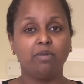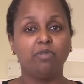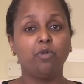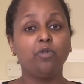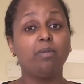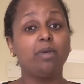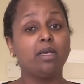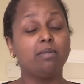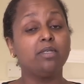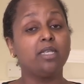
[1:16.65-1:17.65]
before they
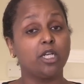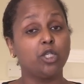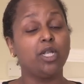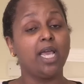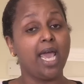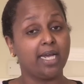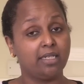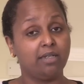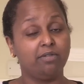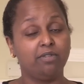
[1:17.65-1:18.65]
become sexually
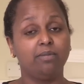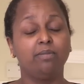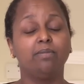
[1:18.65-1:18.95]
active.